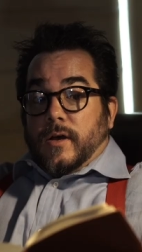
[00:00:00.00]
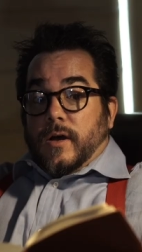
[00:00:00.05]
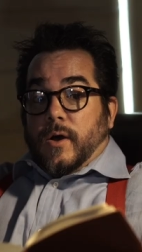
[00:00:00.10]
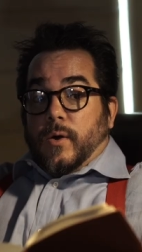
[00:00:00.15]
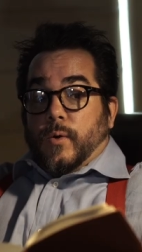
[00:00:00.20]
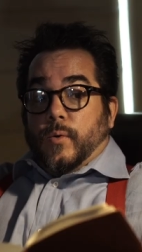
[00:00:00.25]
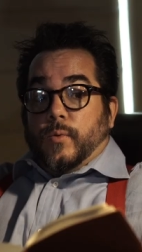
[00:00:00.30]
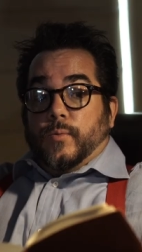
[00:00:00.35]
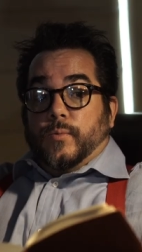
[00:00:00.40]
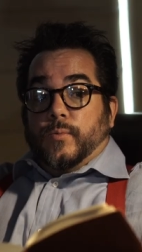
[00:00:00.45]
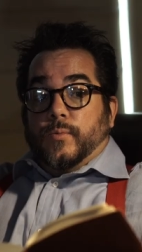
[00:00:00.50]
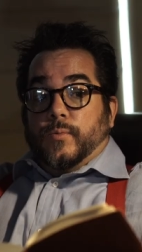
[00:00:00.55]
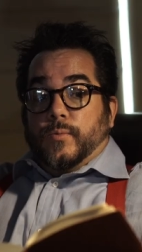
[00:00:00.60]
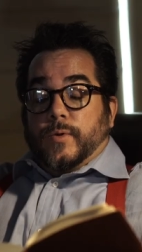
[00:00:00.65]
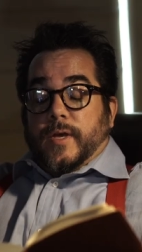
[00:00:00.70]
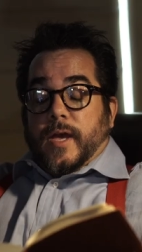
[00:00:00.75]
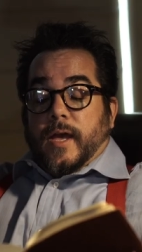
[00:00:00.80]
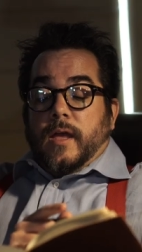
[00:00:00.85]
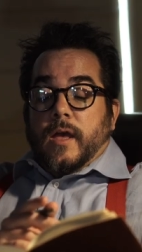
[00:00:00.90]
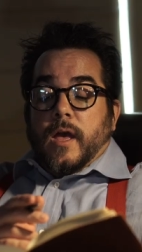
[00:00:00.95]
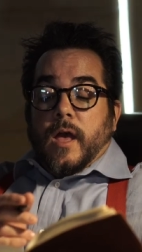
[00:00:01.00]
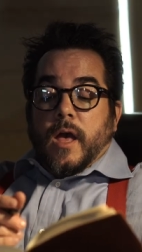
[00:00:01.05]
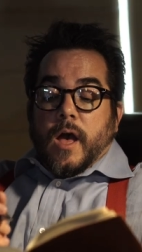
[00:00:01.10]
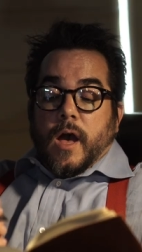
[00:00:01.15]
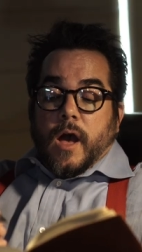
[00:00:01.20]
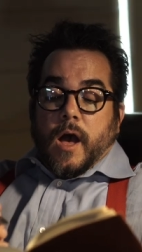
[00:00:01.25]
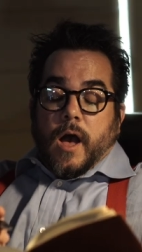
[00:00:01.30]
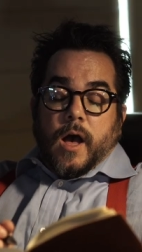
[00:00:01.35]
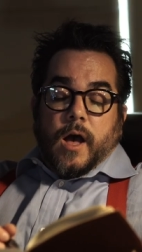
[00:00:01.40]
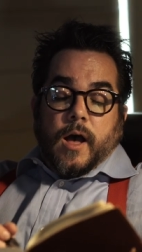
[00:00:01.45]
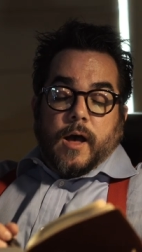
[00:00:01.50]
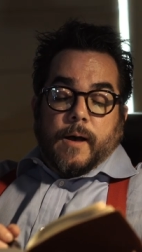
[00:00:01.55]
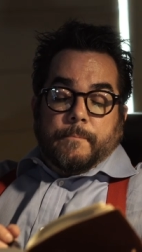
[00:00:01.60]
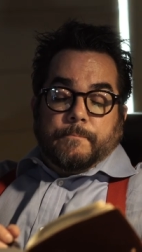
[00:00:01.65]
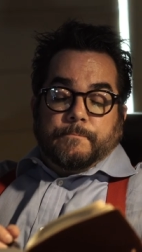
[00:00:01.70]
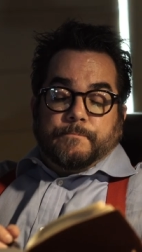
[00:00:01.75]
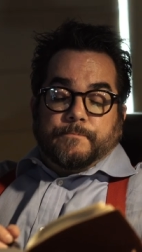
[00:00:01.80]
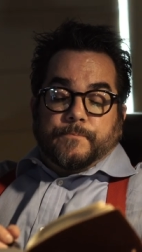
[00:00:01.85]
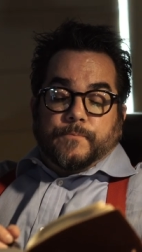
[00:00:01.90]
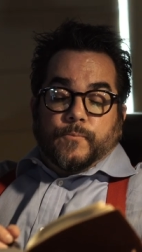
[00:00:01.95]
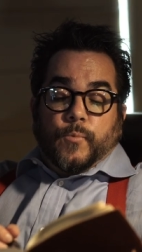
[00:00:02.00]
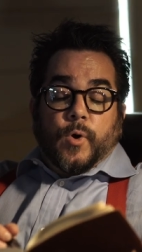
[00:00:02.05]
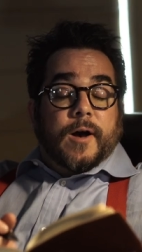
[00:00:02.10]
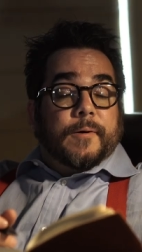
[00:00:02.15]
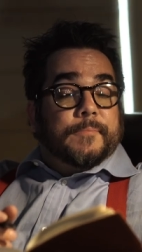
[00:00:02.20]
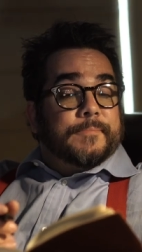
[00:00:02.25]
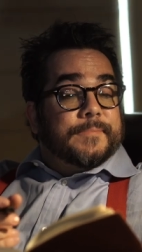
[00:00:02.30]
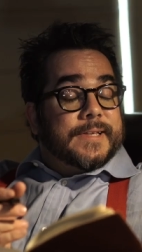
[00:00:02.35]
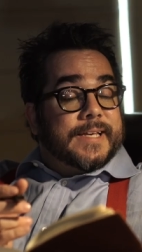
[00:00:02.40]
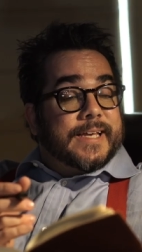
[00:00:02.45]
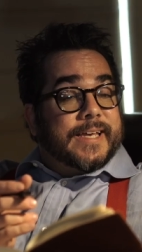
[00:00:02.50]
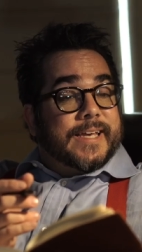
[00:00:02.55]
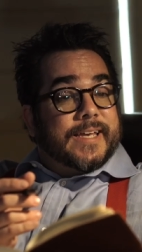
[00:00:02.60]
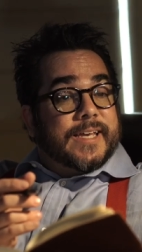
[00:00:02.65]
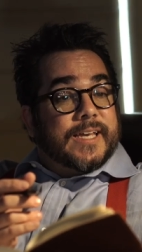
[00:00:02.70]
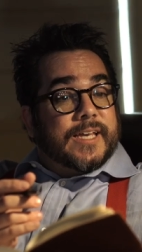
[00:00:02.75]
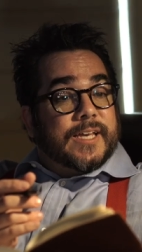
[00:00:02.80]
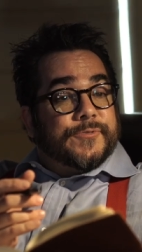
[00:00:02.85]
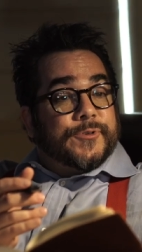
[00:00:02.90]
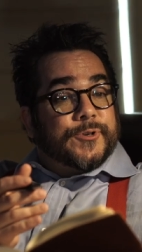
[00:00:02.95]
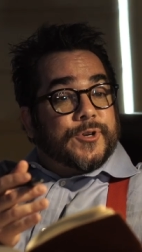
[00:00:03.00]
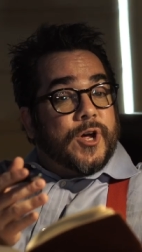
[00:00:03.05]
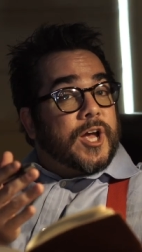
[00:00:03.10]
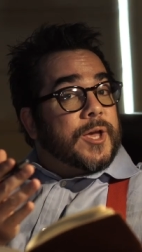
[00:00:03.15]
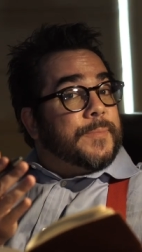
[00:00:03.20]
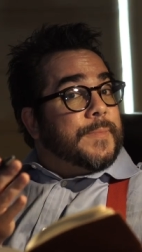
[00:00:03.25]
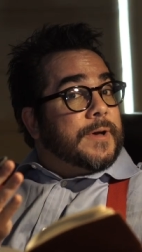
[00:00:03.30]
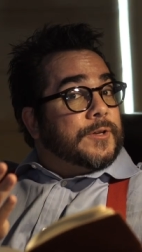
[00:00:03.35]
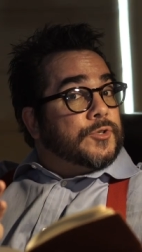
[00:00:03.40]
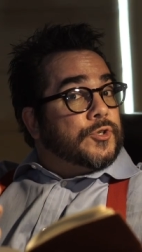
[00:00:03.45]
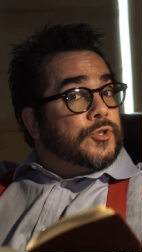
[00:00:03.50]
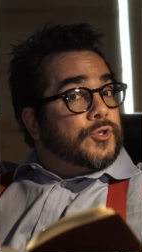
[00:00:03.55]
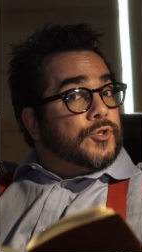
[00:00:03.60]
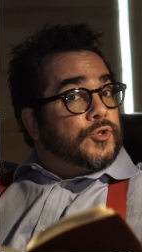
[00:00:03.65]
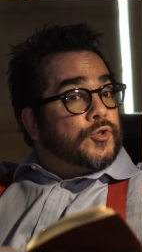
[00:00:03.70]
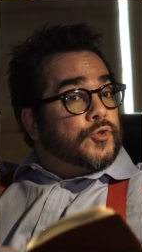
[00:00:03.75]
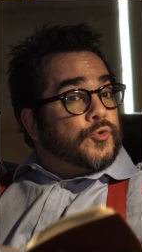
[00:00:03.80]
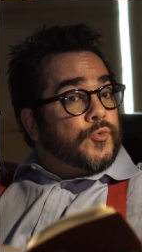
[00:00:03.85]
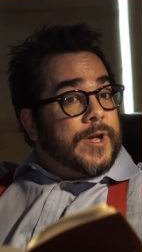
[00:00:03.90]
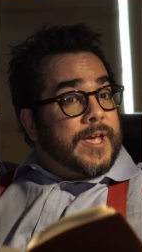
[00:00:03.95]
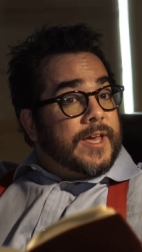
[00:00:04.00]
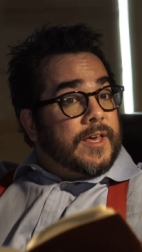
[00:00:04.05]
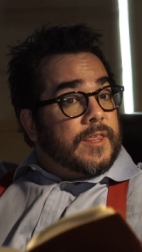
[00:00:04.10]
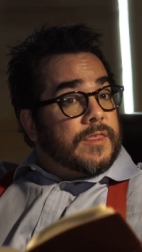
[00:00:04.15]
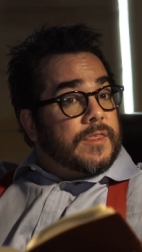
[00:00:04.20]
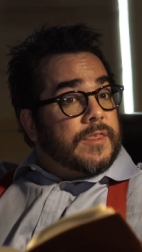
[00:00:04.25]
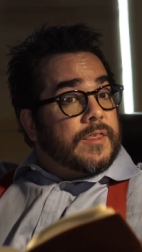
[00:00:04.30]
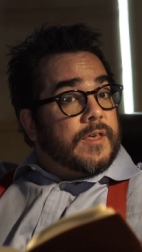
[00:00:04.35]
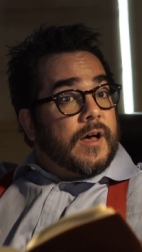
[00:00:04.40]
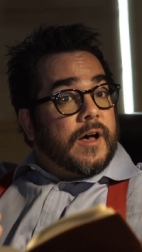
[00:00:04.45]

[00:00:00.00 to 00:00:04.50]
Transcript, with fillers: Okay. Um, well, if you're talking about strength,